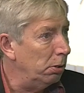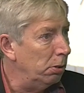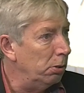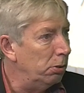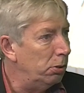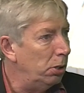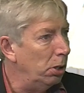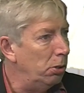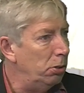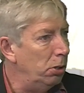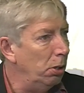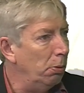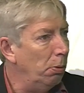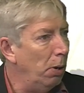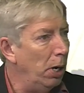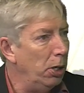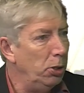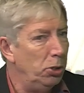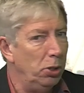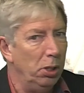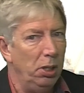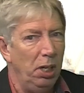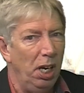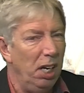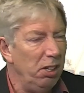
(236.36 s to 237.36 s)

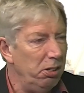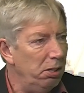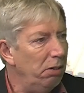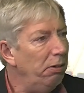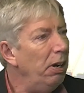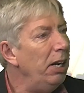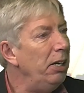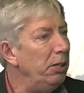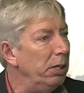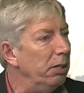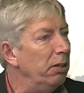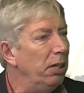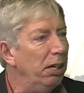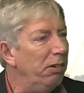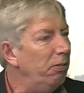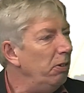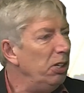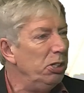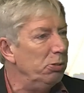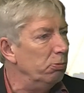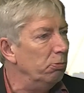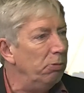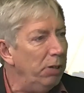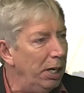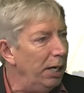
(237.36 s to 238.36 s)
situation, there
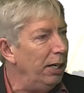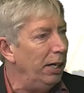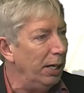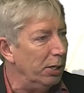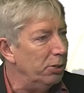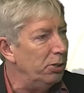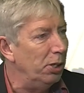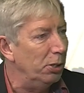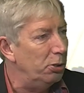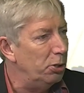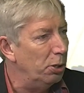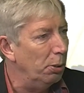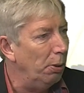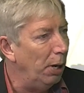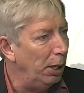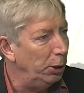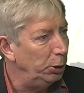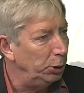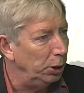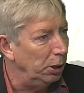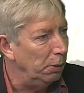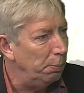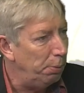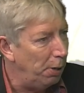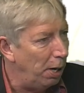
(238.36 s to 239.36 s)
isn't really a
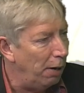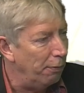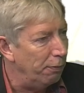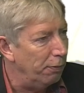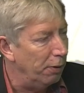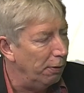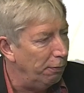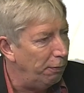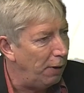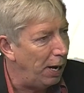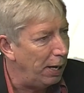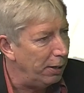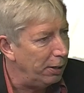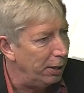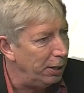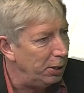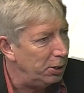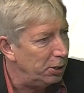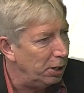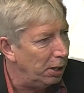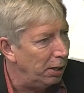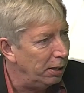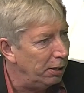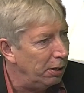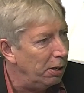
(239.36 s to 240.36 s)
situation apart from the fact that he
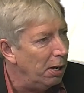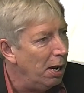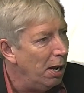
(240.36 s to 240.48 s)
signed